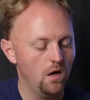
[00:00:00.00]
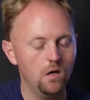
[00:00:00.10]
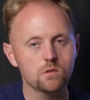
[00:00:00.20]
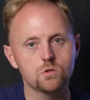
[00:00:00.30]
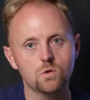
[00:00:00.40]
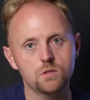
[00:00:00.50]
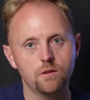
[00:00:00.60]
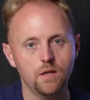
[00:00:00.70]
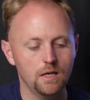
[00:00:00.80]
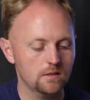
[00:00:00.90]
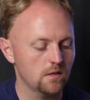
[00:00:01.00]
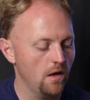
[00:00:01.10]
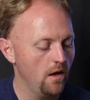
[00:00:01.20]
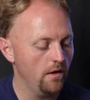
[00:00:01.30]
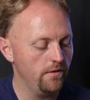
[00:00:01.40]
all sorts of things.
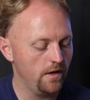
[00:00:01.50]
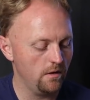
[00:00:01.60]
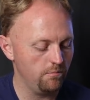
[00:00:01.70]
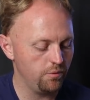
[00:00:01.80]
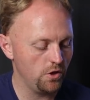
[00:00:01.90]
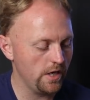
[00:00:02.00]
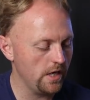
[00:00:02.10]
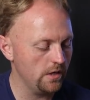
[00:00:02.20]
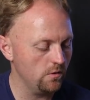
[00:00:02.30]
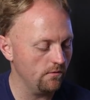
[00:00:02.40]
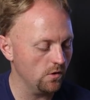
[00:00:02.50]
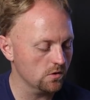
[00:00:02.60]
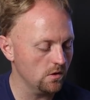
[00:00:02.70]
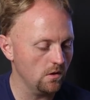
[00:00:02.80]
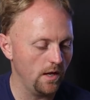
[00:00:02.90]
They're pretty
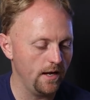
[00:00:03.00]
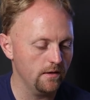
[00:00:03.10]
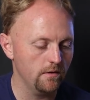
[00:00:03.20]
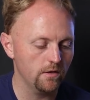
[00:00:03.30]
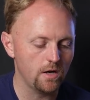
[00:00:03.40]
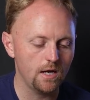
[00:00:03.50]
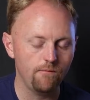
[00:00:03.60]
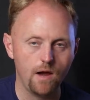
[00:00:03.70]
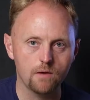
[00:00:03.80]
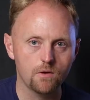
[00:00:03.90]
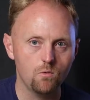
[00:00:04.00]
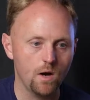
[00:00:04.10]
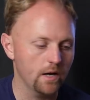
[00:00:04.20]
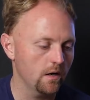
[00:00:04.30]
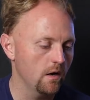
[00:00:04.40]
universal, and they're kind of
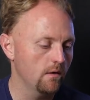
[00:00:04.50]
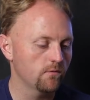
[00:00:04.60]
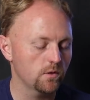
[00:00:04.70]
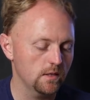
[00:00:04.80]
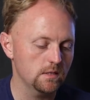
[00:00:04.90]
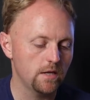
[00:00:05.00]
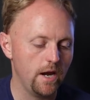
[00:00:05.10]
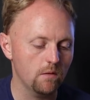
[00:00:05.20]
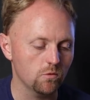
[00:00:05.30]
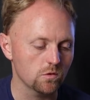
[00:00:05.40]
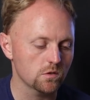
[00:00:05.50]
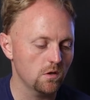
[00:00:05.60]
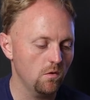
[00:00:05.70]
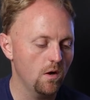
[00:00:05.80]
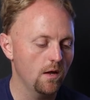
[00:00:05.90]
everywhere for these cameras.
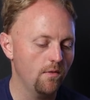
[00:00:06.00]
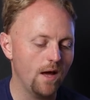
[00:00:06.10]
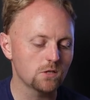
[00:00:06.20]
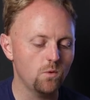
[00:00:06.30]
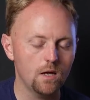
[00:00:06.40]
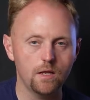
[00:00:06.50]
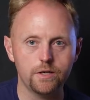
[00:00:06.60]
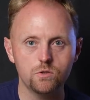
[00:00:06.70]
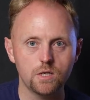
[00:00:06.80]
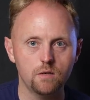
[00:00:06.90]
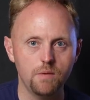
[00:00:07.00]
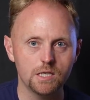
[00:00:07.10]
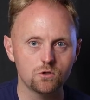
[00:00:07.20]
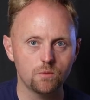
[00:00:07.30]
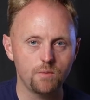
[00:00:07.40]
So that's why I like using a
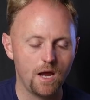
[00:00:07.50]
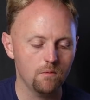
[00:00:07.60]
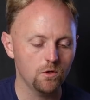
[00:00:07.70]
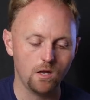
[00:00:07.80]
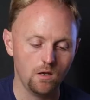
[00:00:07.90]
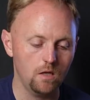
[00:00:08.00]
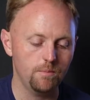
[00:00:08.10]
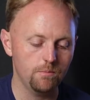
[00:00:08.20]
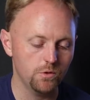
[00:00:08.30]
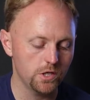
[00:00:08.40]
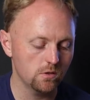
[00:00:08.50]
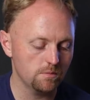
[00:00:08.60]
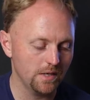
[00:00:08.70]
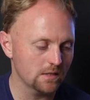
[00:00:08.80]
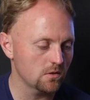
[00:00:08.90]
mainstream camera that a lot of people use,
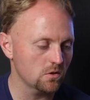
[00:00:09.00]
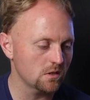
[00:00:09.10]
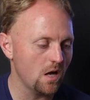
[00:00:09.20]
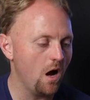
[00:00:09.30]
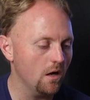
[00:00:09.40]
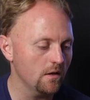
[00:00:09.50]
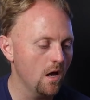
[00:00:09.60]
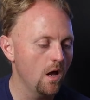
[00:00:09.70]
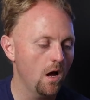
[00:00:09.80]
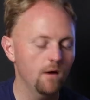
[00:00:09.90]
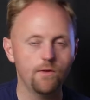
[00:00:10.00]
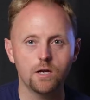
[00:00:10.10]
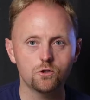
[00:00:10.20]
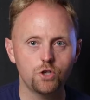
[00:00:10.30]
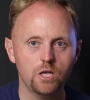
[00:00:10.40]
because there's a ton of
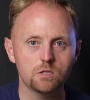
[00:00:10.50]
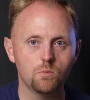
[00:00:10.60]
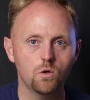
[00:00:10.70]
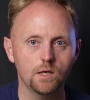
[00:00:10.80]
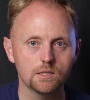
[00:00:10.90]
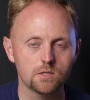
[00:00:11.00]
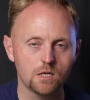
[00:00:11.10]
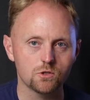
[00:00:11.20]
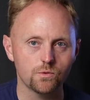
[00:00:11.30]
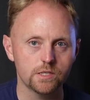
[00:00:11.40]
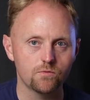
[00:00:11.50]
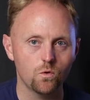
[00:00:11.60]
interchangeable accessories